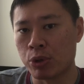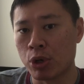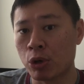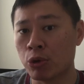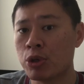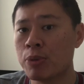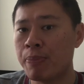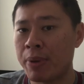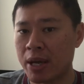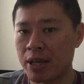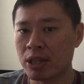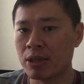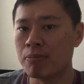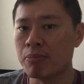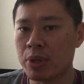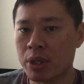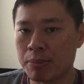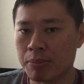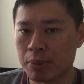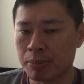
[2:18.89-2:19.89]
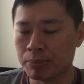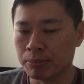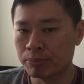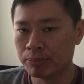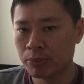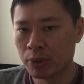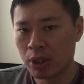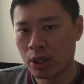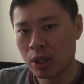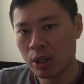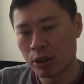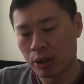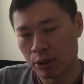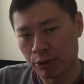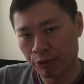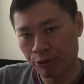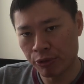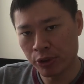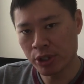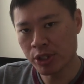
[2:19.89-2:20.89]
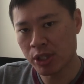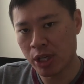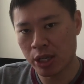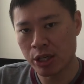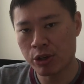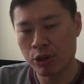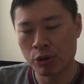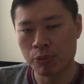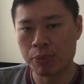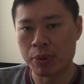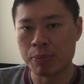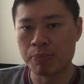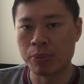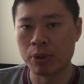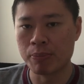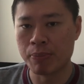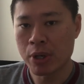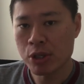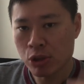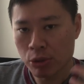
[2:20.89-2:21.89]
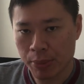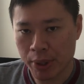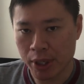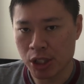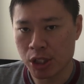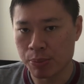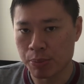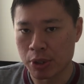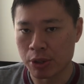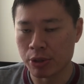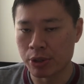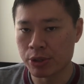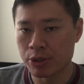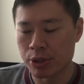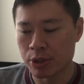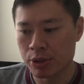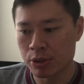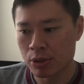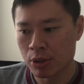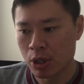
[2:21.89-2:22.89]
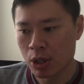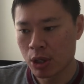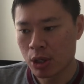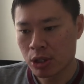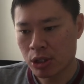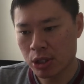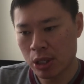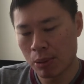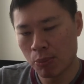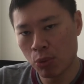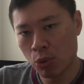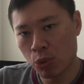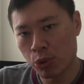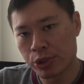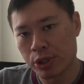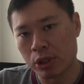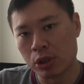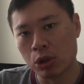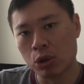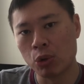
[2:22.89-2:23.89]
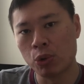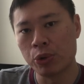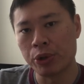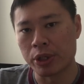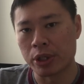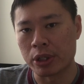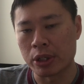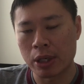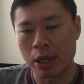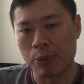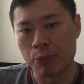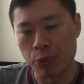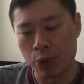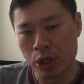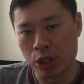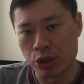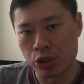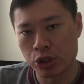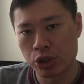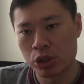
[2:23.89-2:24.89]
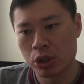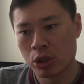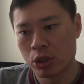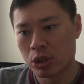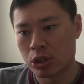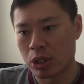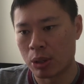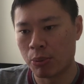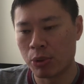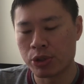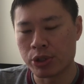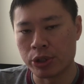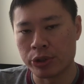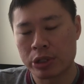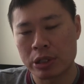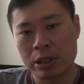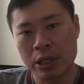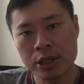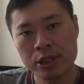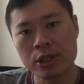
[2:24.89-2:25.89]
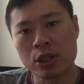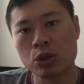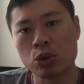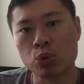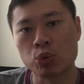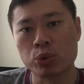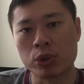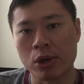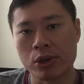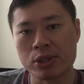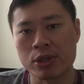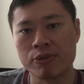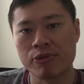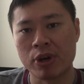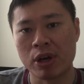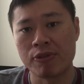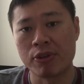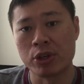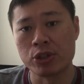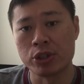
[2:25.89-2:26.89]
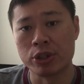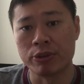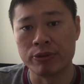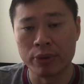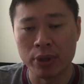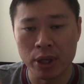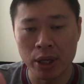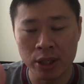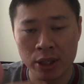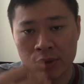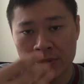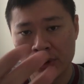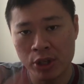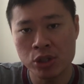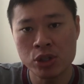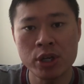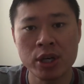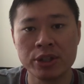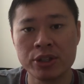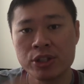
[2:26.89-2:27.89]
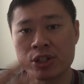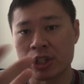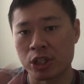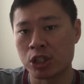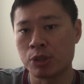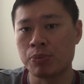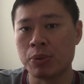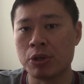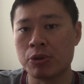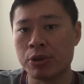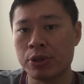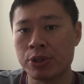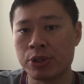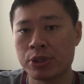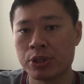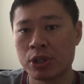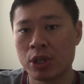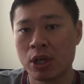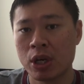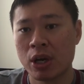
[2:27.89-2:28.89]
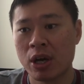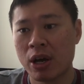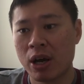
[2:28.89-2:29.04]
They're only paying the minimum. The first category of people, based on my experience, is someone who is a lower income range. Someone's earning less than 2,500, and I've actually had this experience.